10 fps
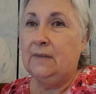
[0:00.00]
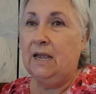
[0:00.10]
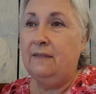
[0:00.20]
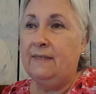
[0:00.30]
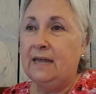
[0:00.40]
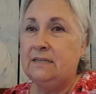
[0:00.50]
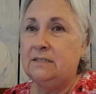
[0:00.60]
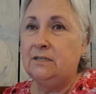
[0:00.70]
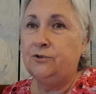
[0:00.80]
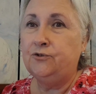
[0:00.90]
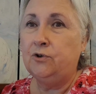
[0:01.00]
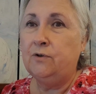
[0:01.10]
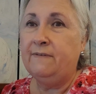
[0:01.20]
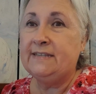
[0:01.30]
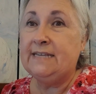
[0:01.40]
And that is still true.
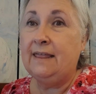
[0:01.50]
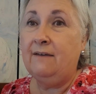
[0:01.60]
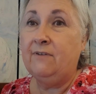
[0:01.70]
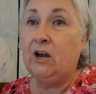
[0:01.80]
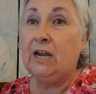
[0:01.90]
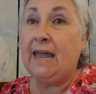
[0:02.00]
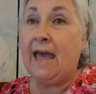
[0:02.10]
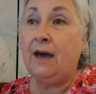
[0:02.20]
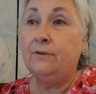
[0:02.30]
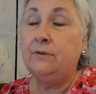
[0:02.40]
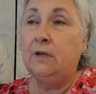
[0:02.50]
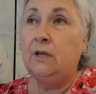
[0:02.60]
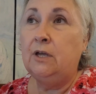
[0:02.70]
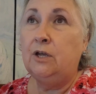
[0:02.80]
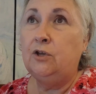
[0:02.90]
If I say that very loud,
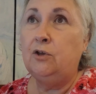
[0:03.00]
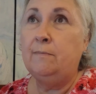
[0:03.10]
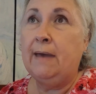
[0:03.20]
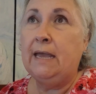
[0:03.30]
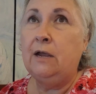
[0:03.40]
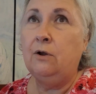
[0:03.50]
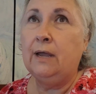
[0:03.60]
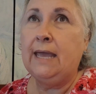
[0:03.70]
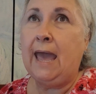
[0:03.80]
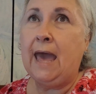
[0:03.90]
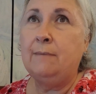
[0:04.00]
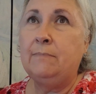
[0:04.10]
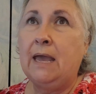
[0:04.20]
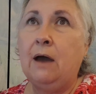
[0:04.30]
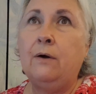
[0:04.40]
you may hear a cat
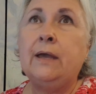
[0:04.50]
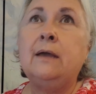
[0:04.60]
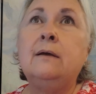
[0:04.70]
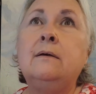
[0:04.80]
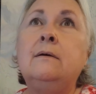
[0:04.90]
meowing.